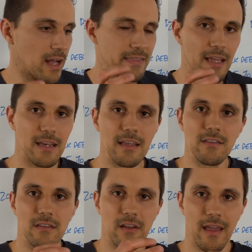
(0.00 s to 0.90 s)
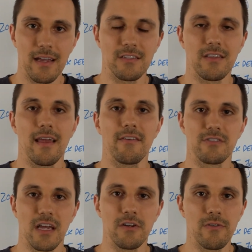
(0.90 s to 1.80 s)
They need the cash they have
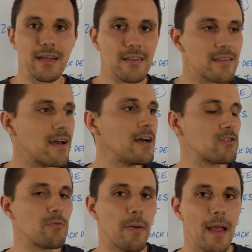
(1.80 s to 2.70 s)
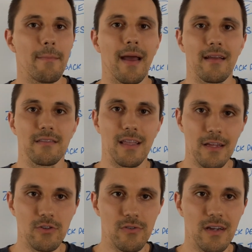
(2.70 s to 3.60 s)
generated to pay back the
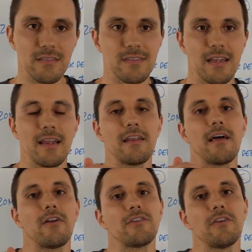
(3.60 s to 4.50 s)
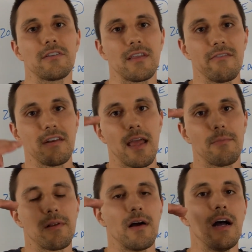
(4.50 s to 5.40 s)
interests, and then are not even
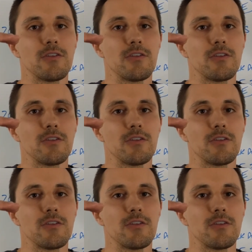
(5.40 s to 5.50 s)
able